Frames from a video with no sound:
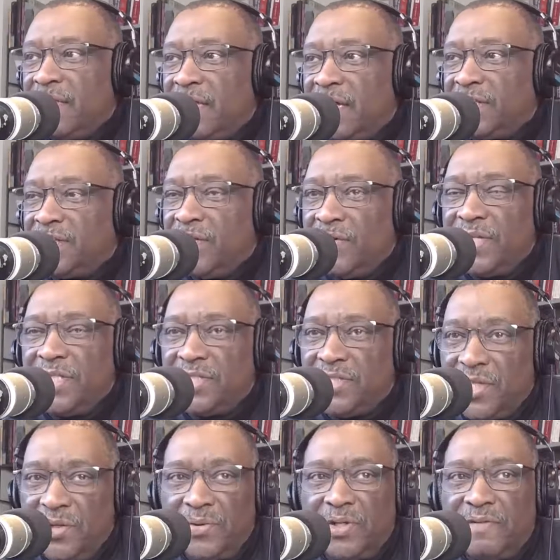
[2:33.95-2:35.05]
Attorney
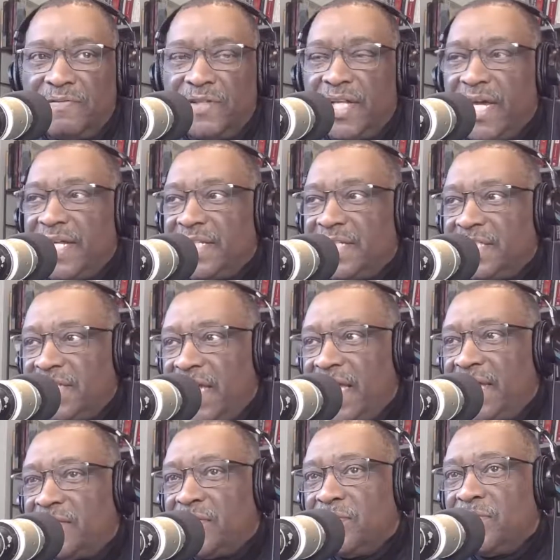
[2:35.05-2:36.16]
General of the United
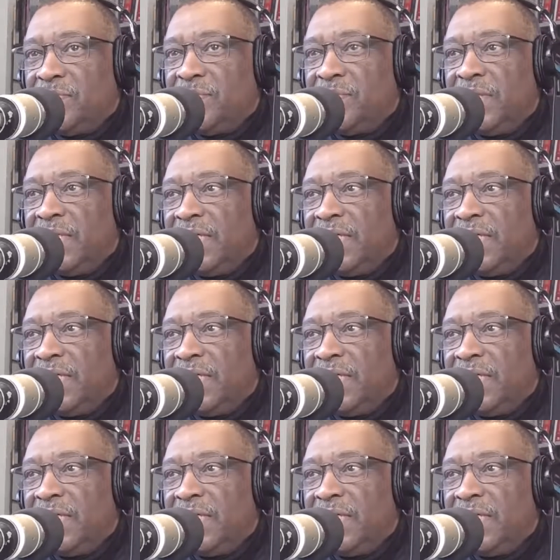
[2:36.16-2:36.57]
States, who